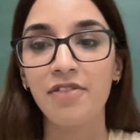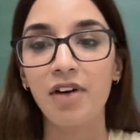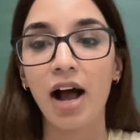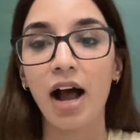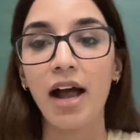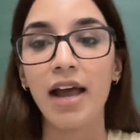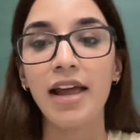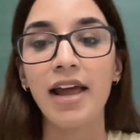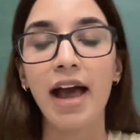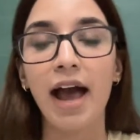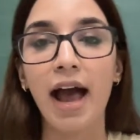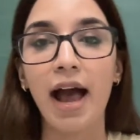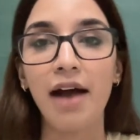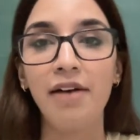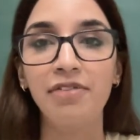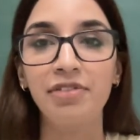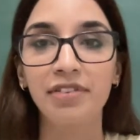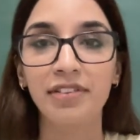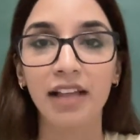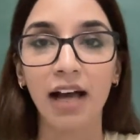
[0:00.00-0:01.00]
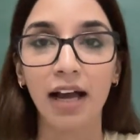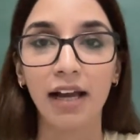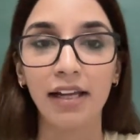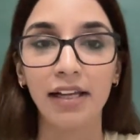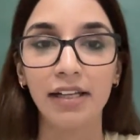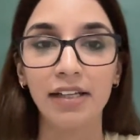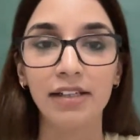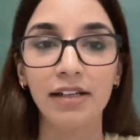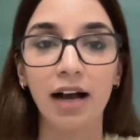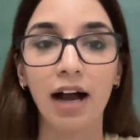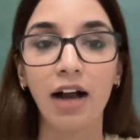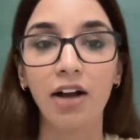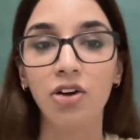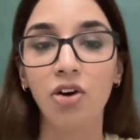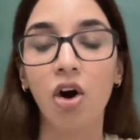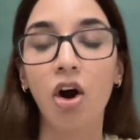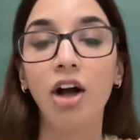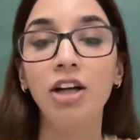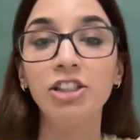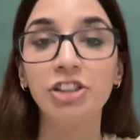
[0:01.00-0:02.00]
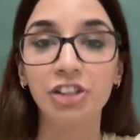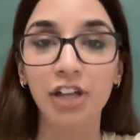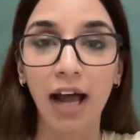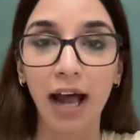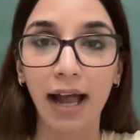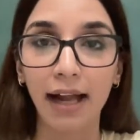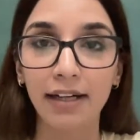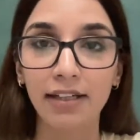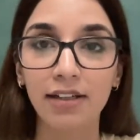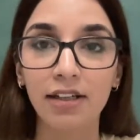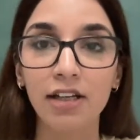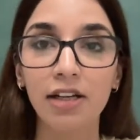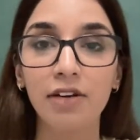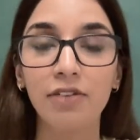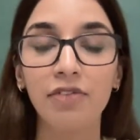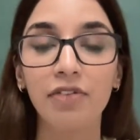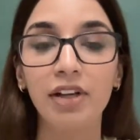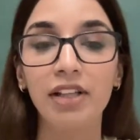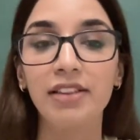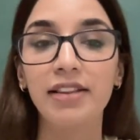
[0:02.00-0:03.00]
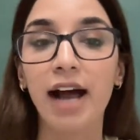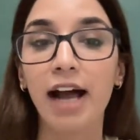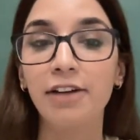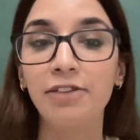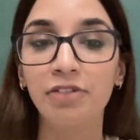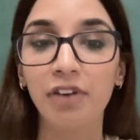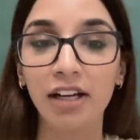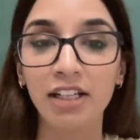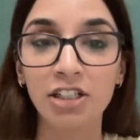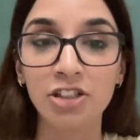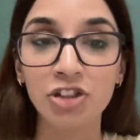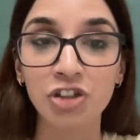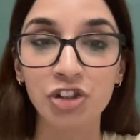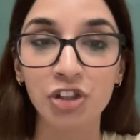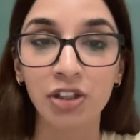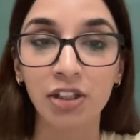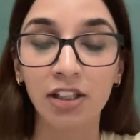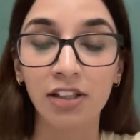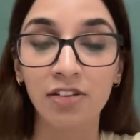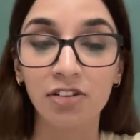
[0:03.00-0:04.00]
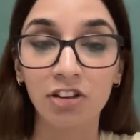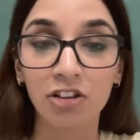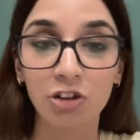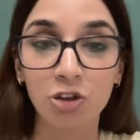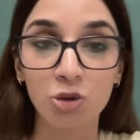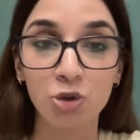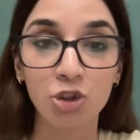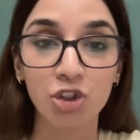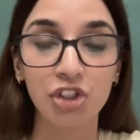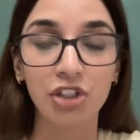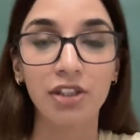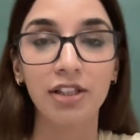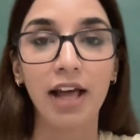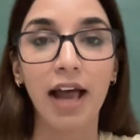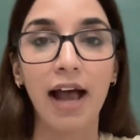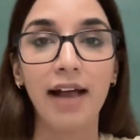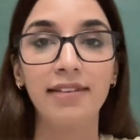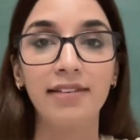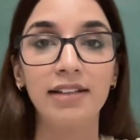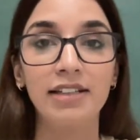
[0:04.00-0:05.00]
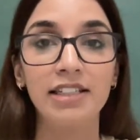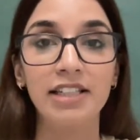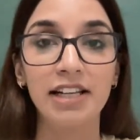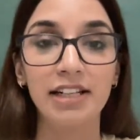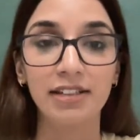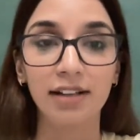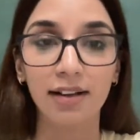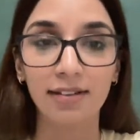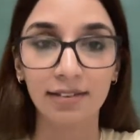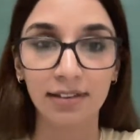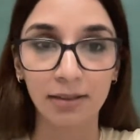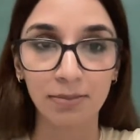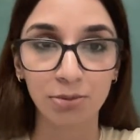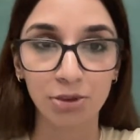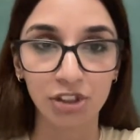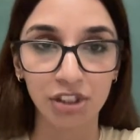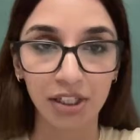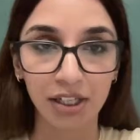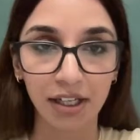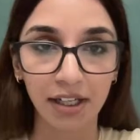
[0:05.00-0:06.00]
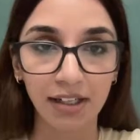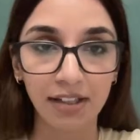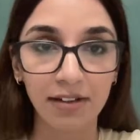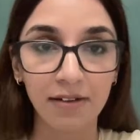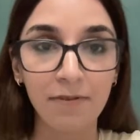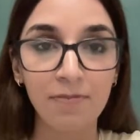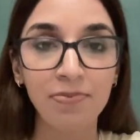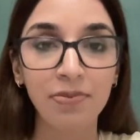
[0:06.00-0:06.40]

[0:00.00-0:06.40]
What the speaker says: I have signed a contract with that financial institution as a data subject,